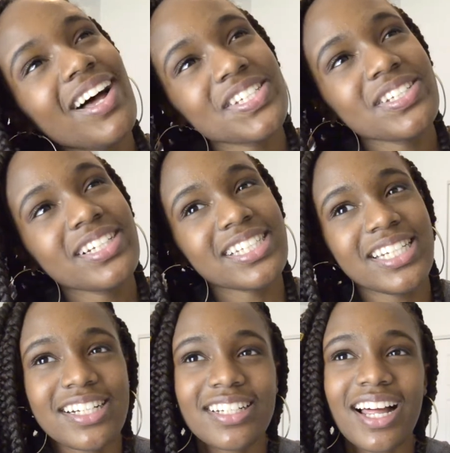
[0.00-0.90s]
also there's
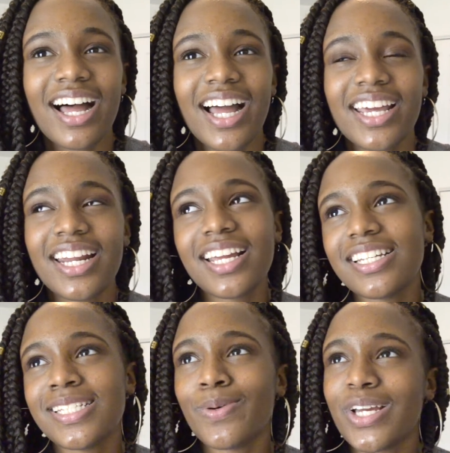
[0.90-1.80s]
Nikolai, and I
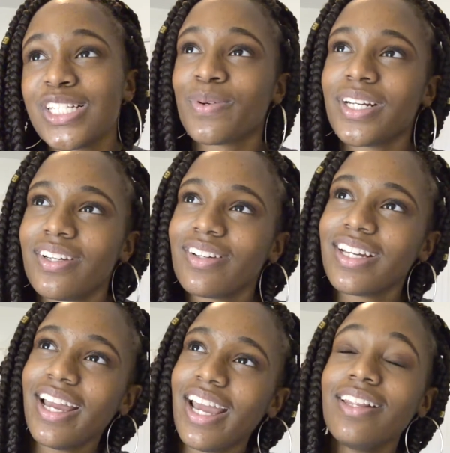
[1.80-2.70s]
guess Zoya's pretty
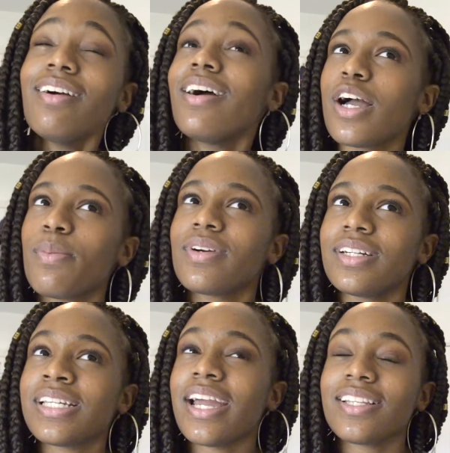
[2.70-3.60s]
okay. There are a couple
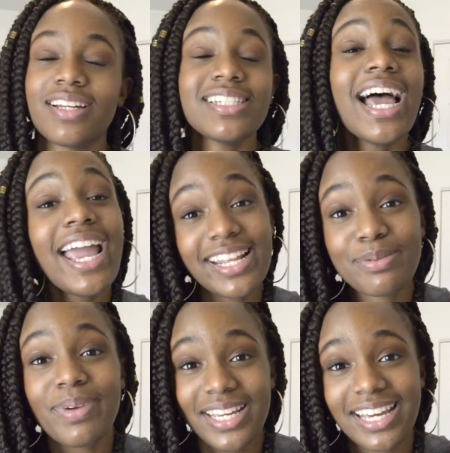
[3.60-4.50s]
good characters. I hate
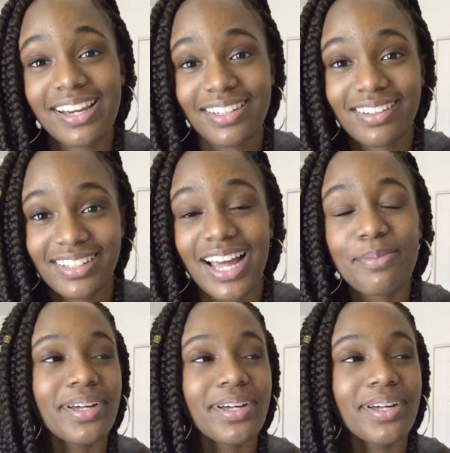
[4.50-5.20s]
the main character in that